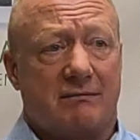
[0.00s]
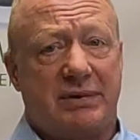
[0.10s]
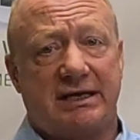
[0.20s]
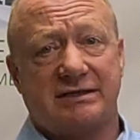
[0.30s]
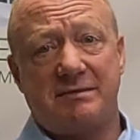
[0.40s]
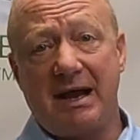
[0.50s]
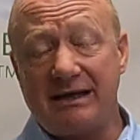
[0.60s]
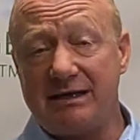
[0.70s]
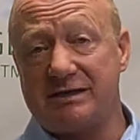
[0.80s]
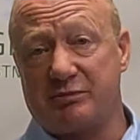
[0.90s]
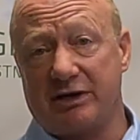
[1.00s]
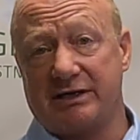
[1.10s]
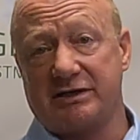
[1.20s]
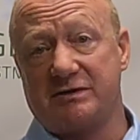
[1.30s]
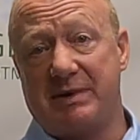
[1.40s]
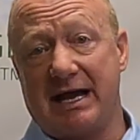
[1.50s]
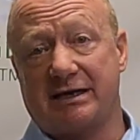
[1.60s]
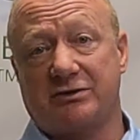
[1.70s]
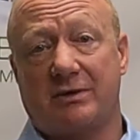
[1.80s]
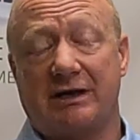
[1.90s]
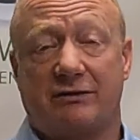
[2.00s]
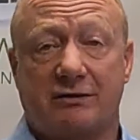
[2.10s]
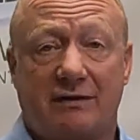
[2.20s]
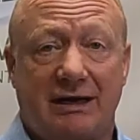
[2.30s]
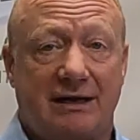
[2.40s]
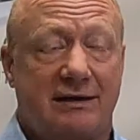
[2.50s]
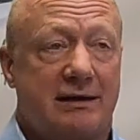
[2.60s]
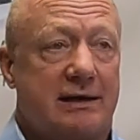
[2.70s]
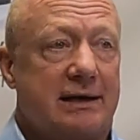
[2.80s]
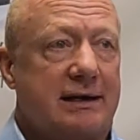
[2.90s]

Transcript: because he made these predictions back in 2013.